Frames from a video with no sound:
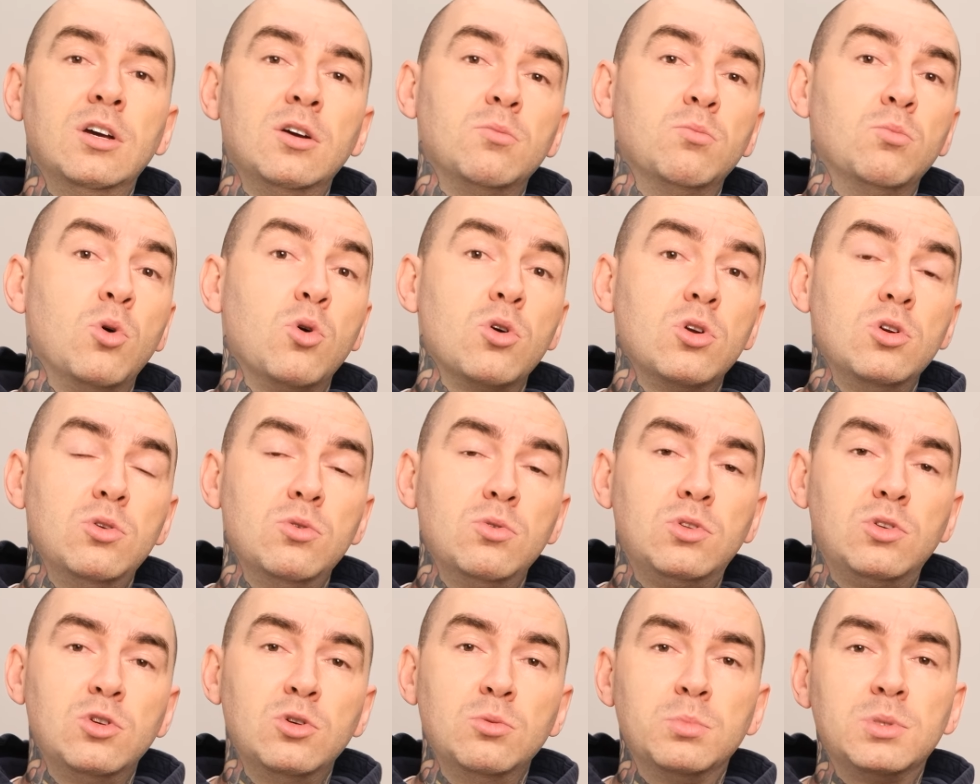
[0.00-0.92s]
more
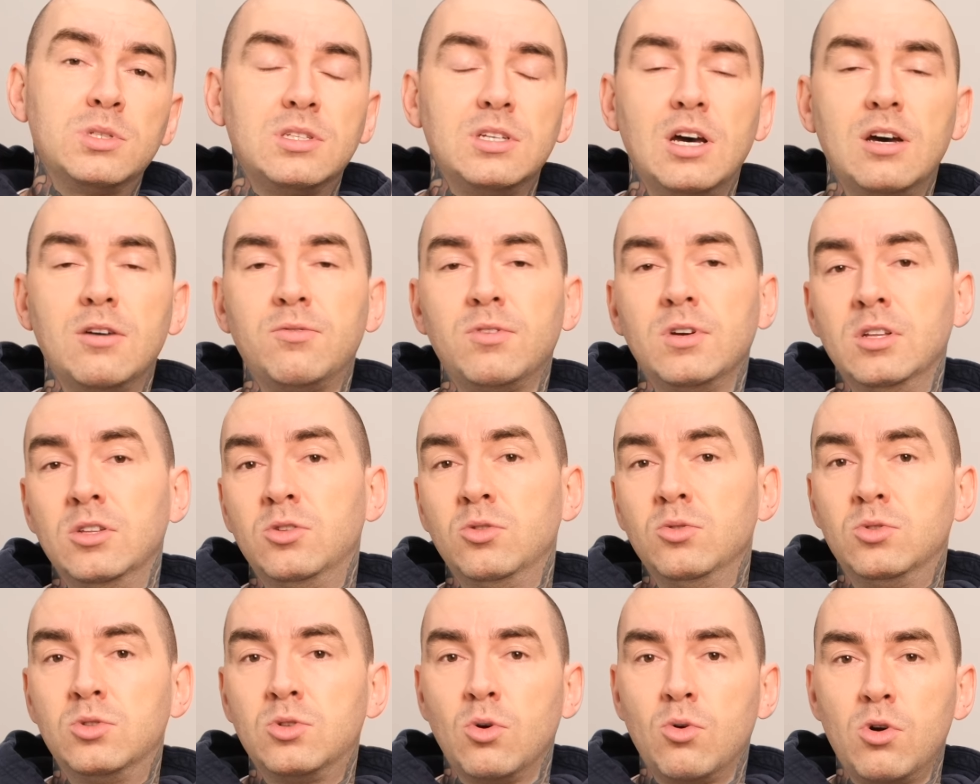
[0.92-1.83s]
YouTube stuff and
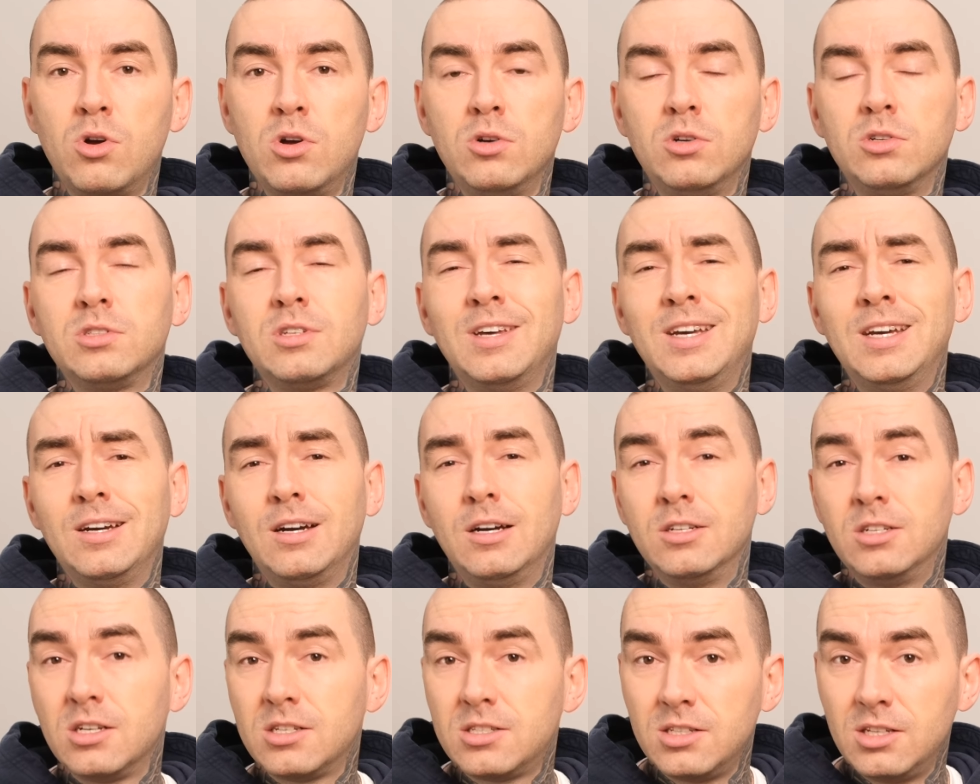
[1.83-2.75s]
tutorials, I
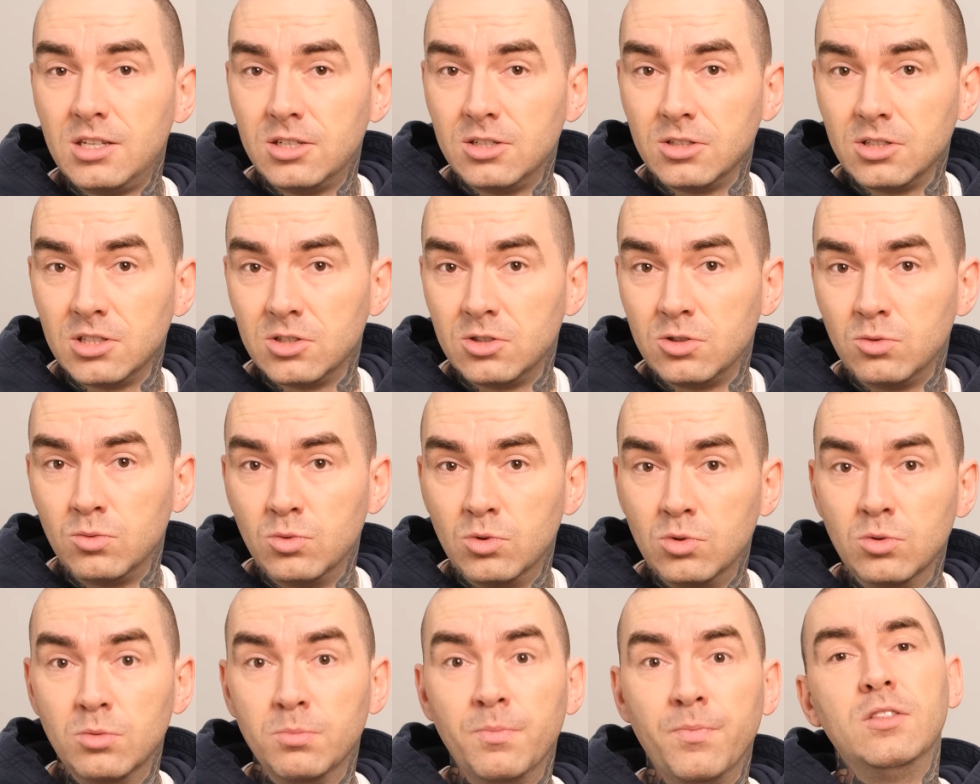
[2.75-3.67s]
just need a little
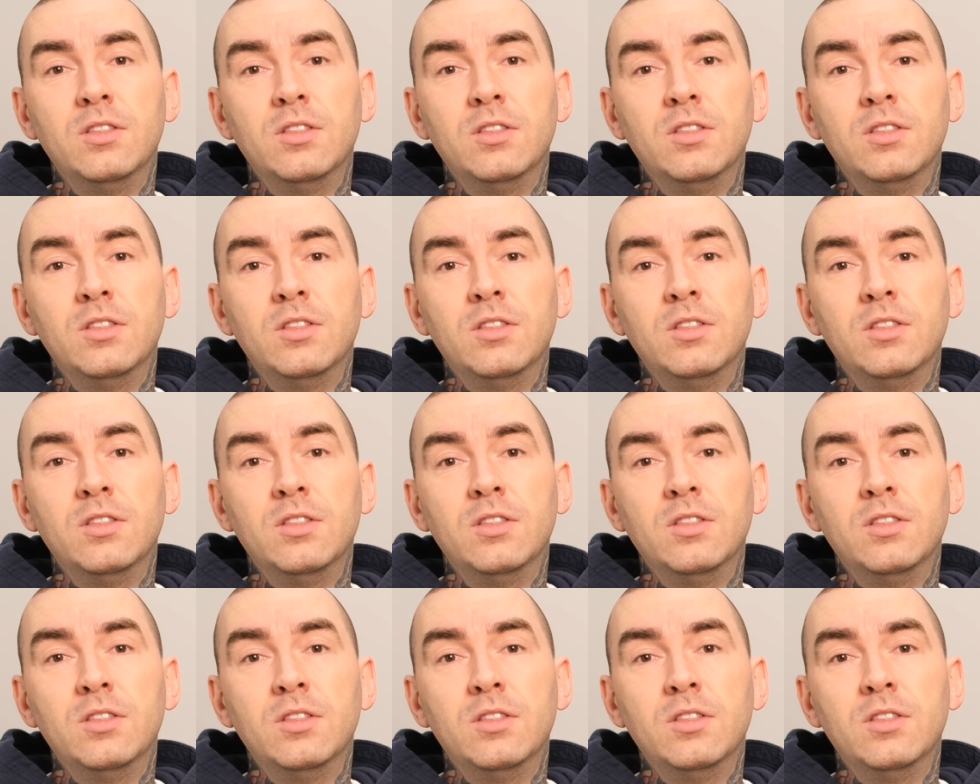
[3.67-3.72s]
room.